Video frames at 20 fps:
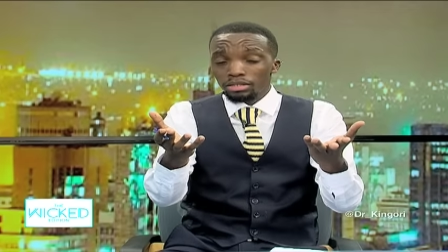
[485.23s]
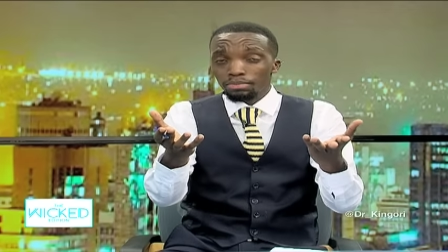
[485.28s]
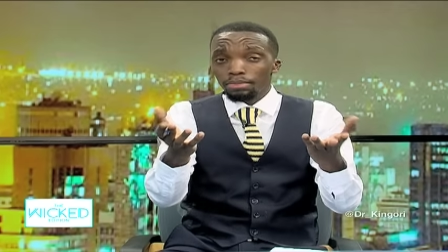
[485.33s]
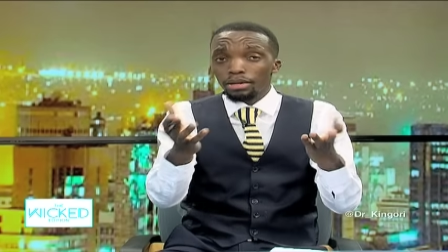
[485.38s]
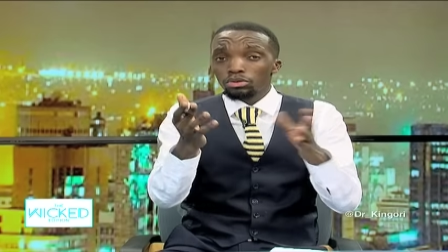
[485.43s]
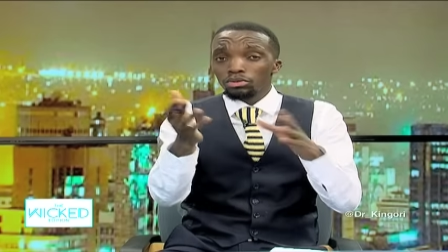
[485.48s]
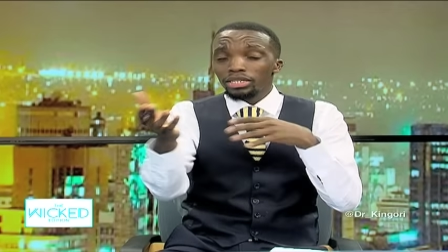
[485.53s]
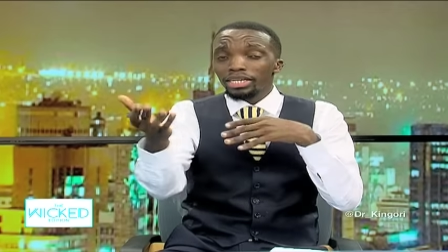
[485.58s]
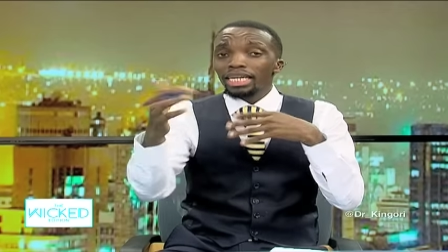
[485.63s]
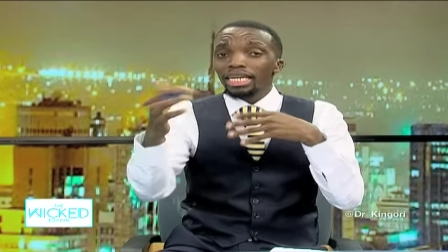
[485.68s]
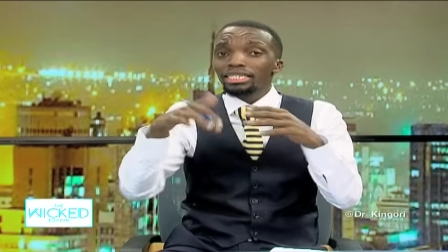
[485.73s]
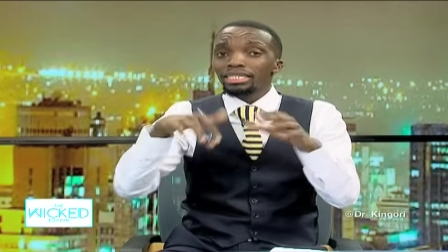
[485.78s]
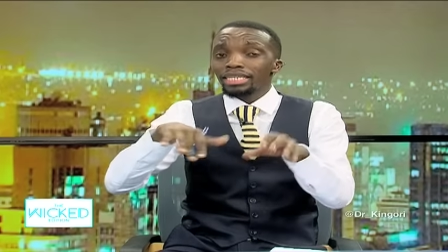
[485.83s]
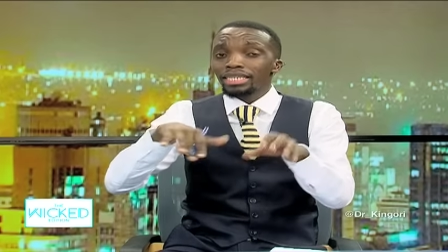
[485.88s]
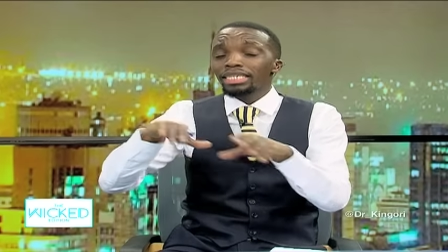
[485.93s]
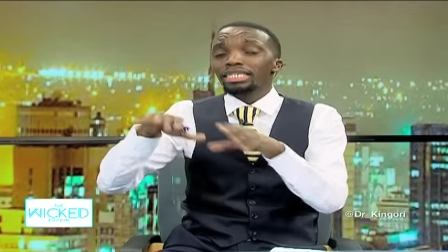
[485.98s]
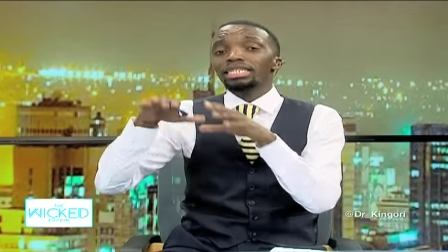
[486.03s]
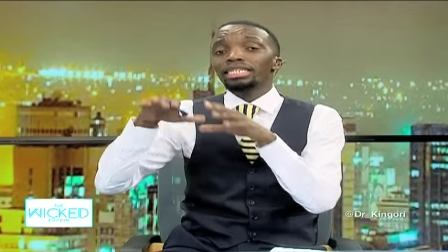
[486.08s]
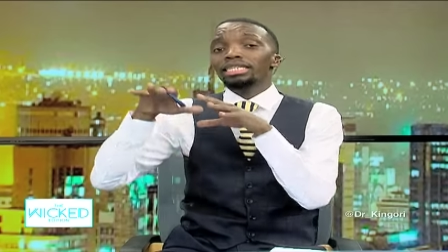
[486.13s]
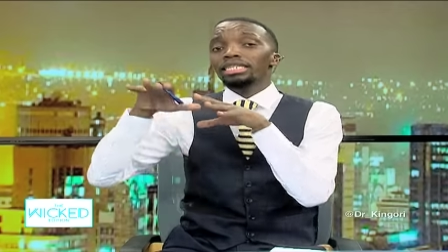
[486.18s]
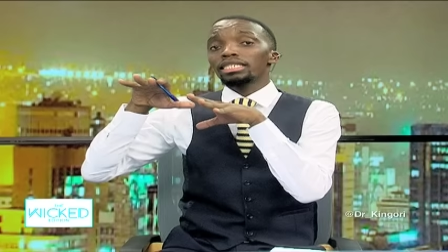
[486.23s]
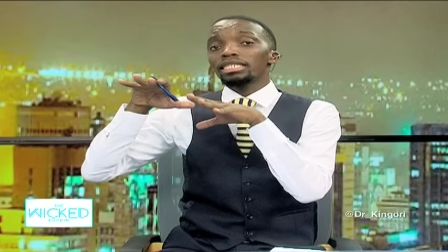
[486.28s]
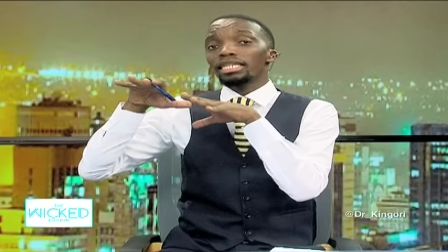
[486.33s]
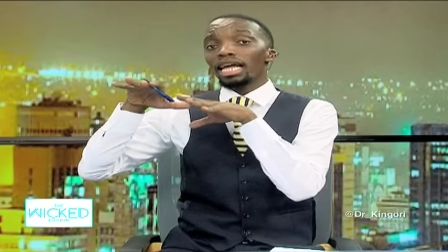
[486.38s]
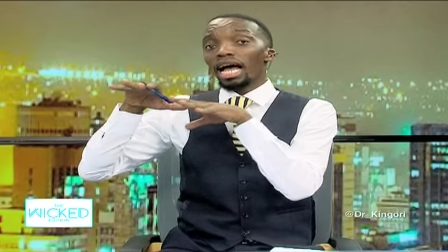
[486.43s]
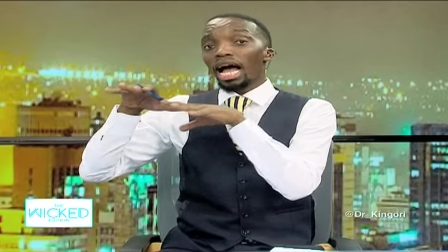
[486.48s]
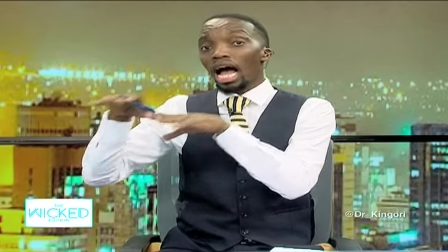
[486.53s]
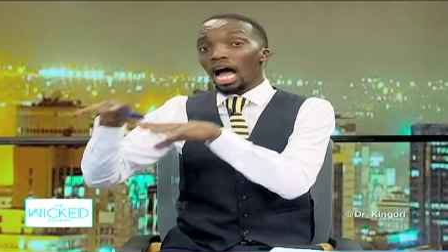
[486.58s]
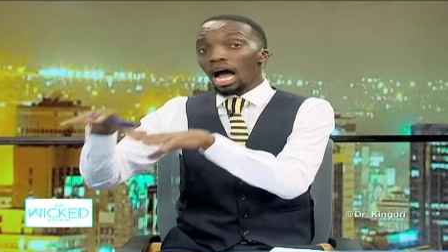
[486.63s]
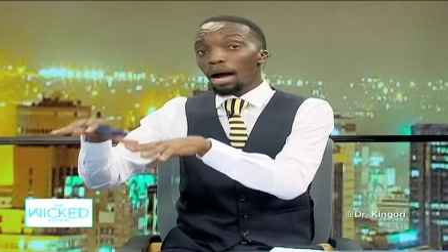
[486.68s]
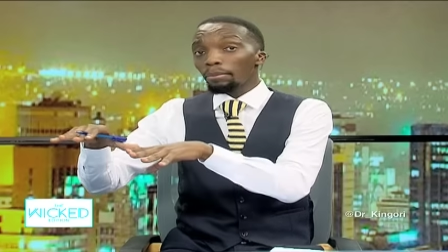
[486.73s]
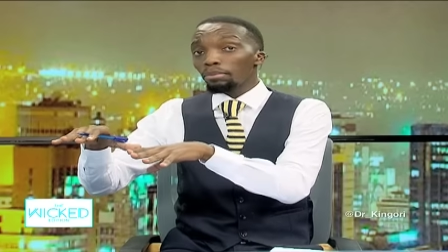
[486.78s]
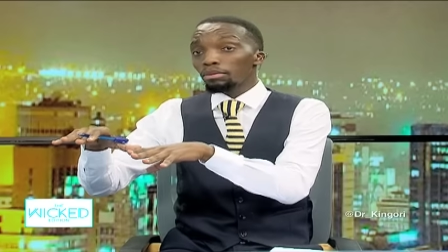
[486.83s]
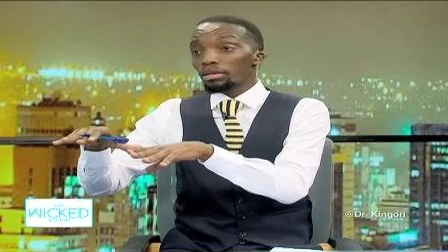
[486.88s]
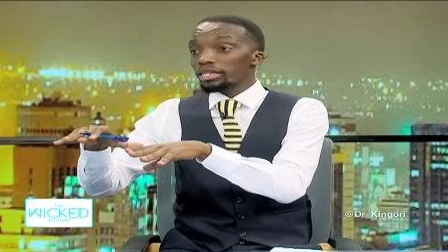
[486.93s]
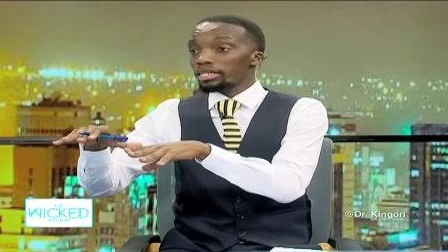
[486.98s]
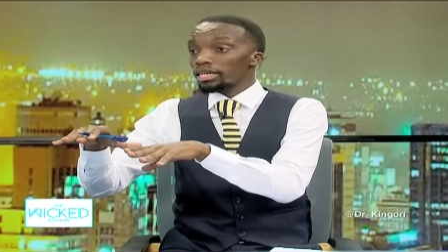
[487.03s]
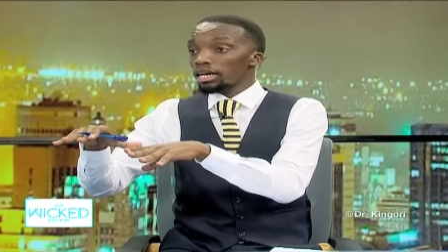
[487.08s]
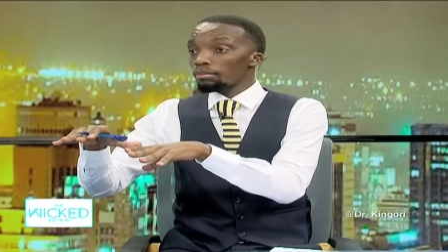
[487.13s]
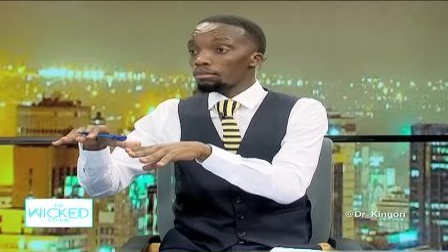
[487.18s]
but we tried setting this up
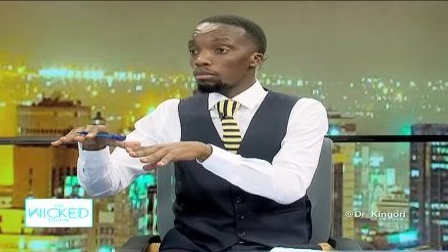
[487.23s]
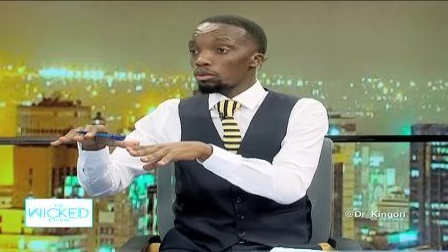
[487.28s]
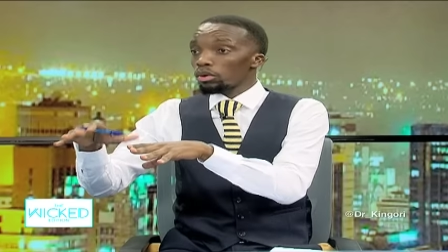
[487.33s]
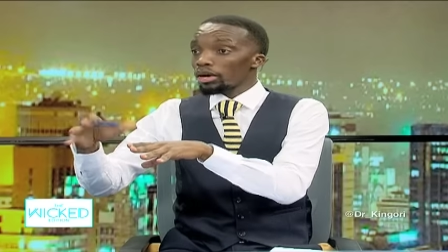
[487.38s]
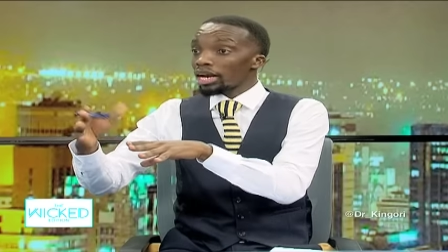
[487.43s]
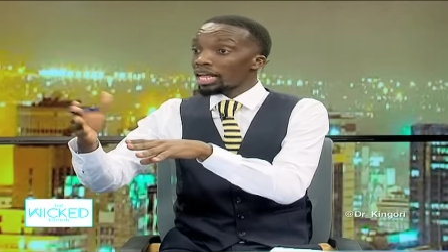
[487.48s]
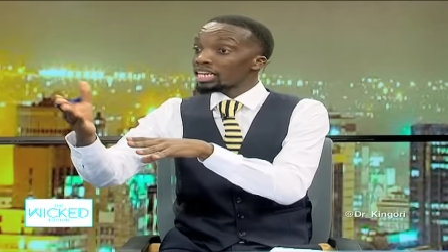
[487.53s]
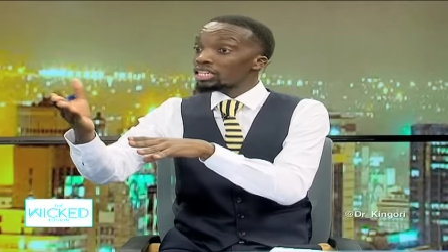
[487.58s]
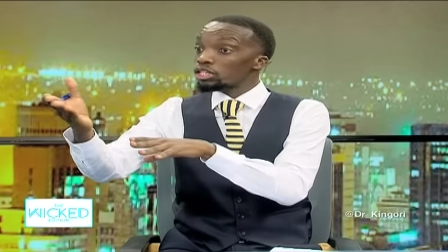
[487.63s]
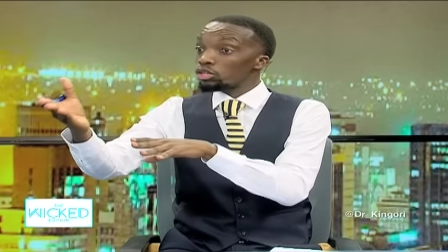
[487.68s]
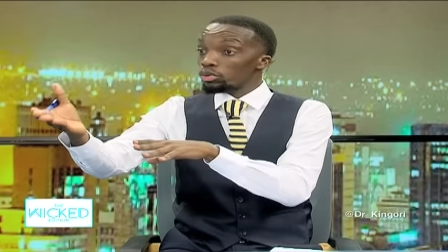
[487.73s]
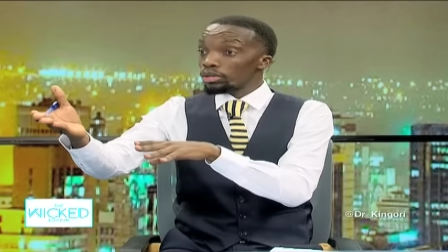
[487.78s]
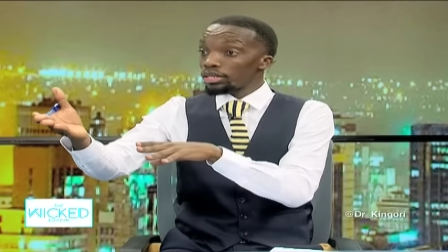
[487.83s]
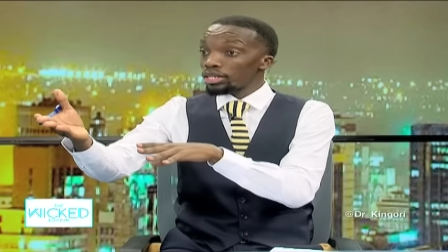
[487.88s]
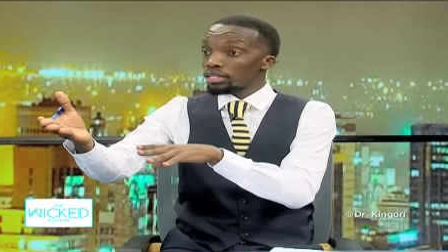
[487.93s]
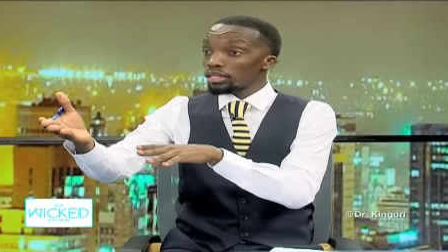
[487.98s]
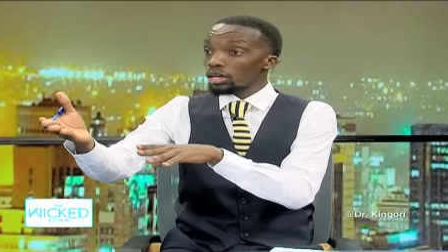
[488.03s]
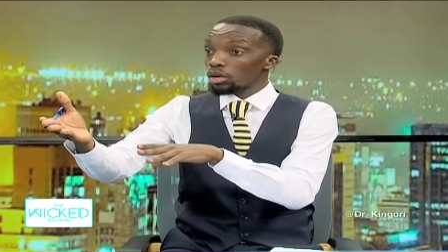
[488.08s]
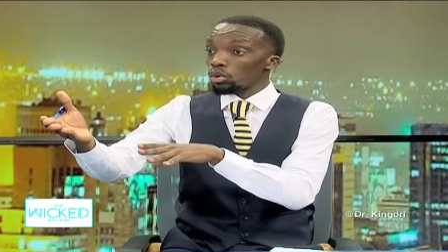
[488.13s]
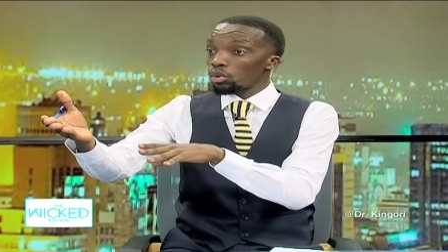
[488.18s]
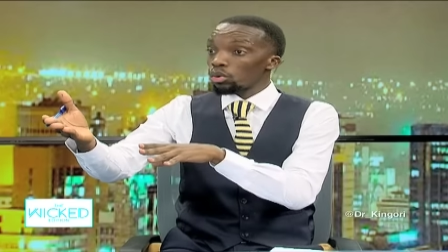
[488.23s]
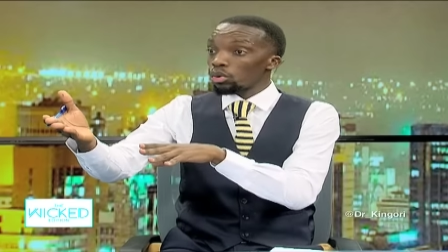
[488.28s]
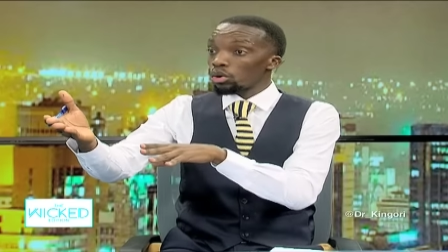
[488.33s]
kitambo like 2 years ago,